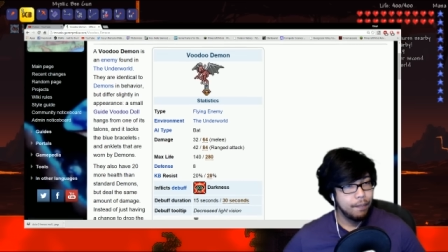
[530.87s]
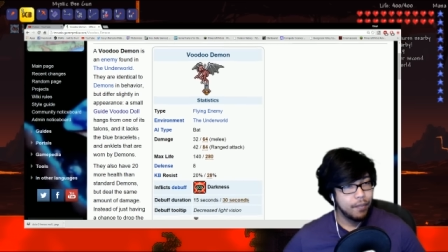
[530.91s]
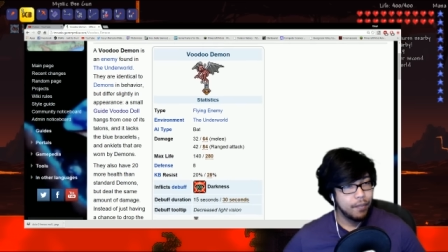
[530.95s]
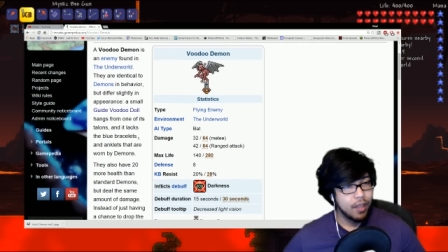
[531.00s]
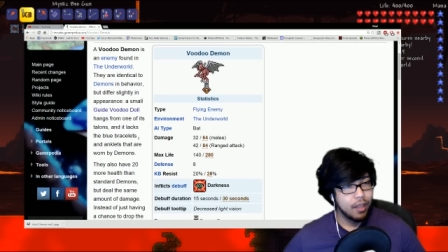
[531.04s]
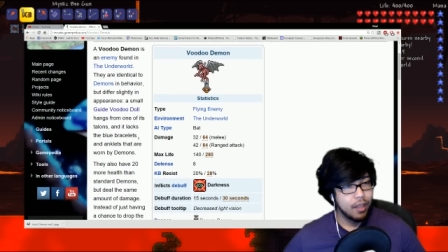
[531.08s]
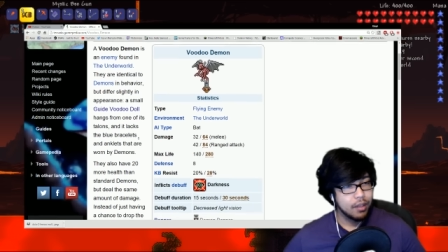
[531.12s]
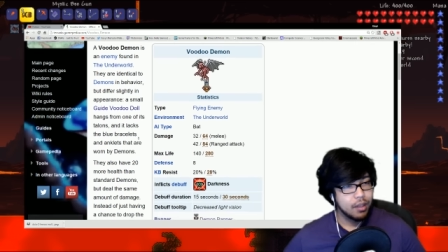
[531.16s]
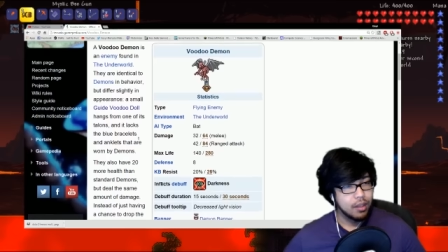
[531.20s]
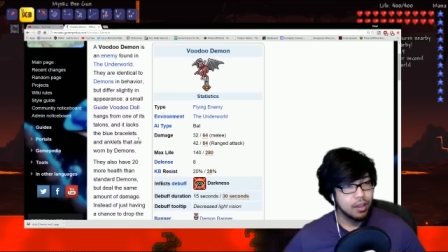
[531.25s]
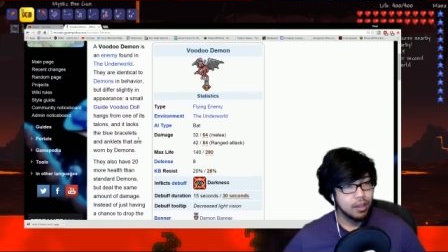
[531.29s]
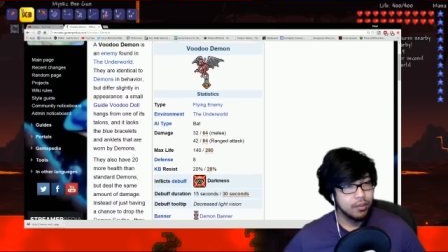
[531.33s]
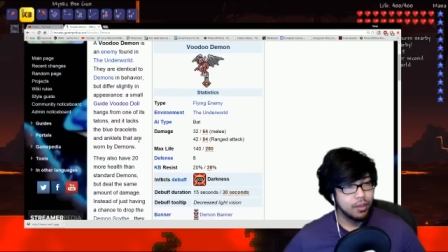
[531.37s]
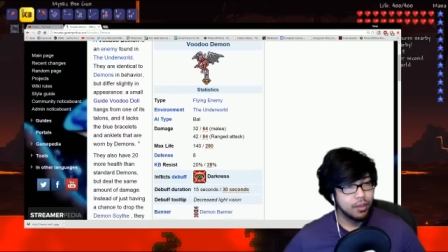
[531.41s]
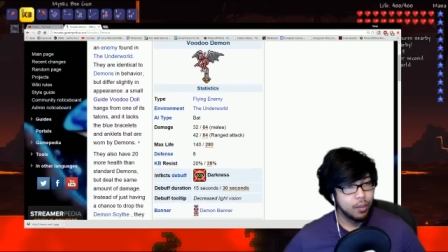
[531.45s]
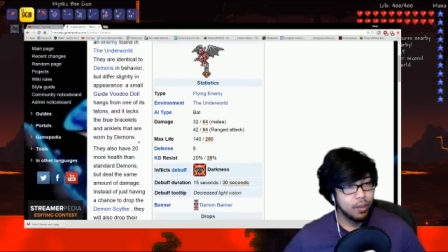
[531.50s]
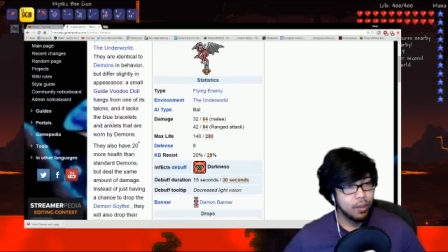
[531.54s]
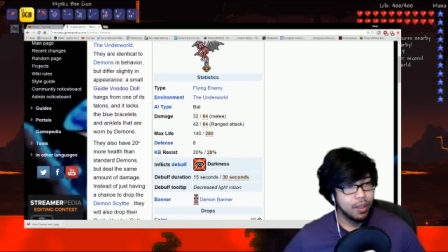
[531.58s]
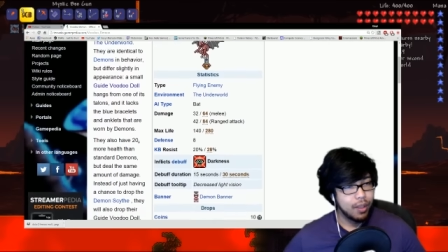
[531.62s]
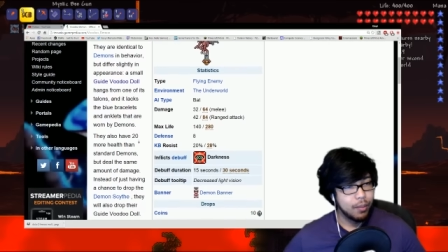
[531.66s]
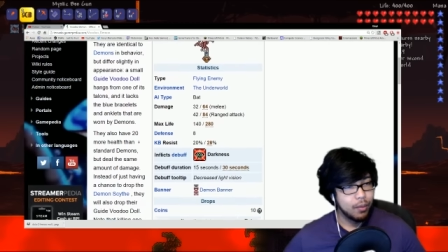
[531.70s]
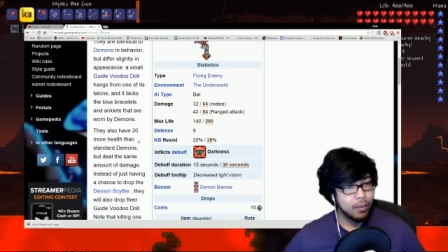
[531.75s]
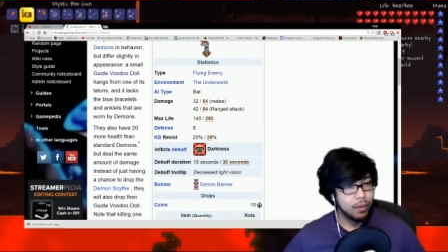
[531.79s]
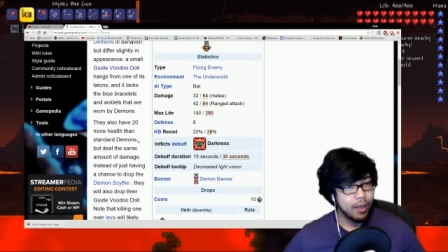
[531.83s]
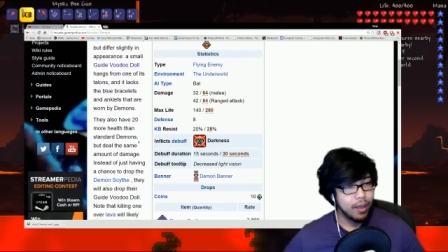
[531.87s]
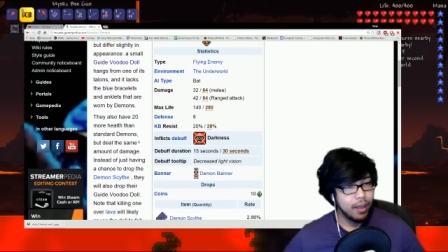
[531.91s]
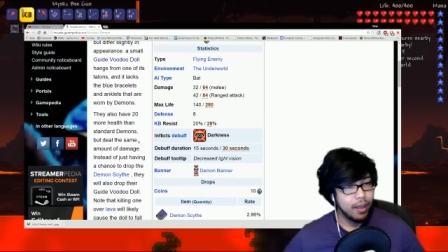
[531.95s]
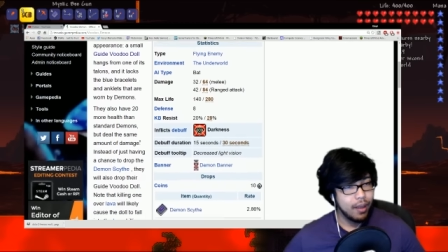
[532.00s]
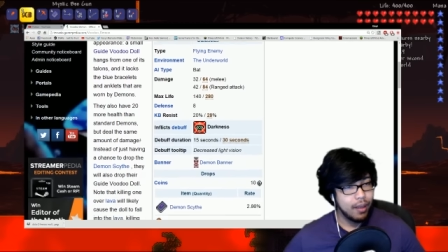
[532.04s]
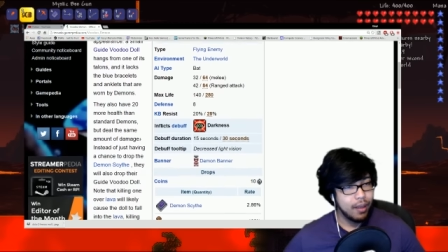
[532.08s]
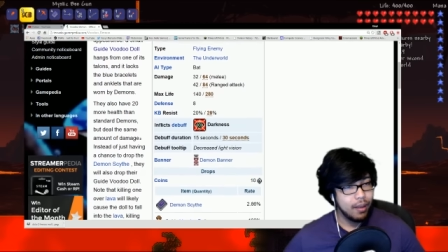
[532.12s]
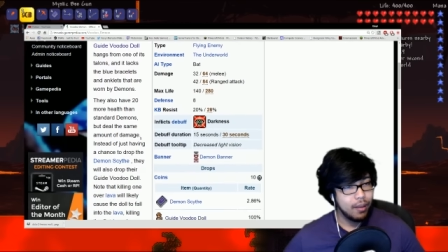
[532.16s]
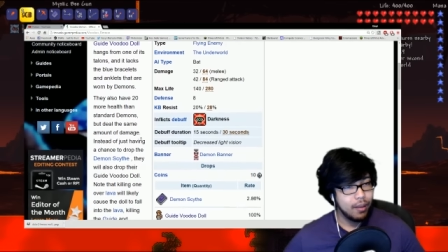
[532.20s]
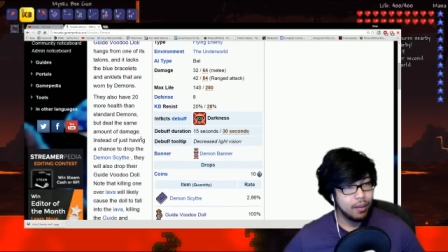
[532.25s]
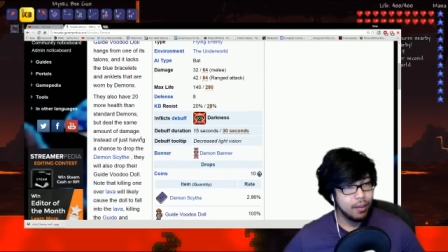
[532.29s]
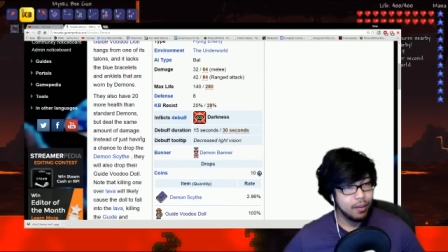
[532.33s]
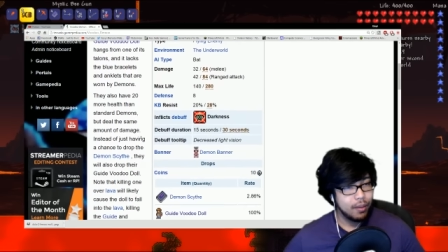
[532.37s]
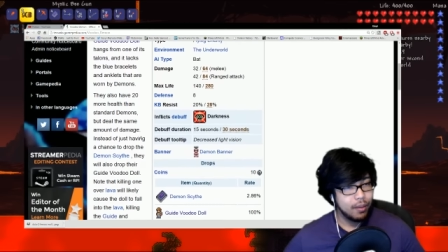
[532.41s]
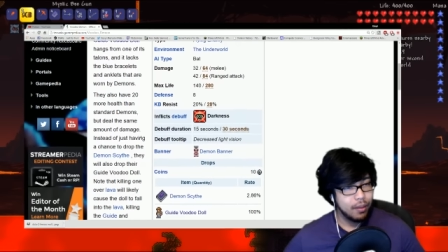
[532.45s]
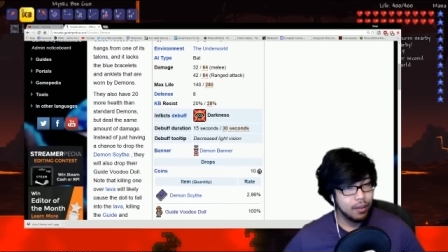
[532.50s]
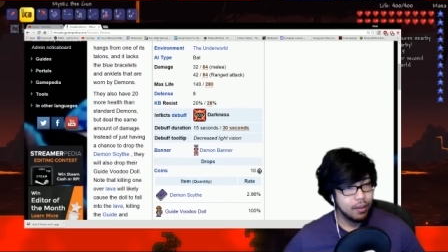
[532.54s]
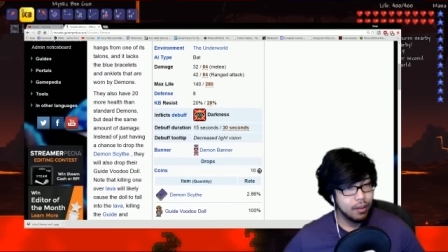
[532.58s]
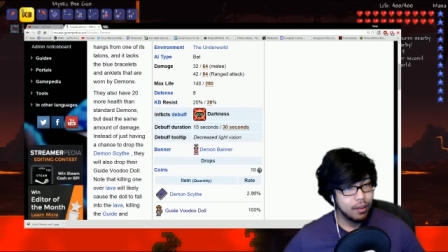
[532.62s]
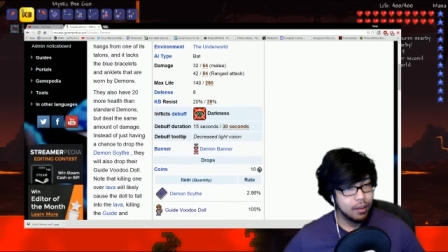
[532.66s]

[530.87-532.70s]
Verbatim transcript: They also have 20 more health.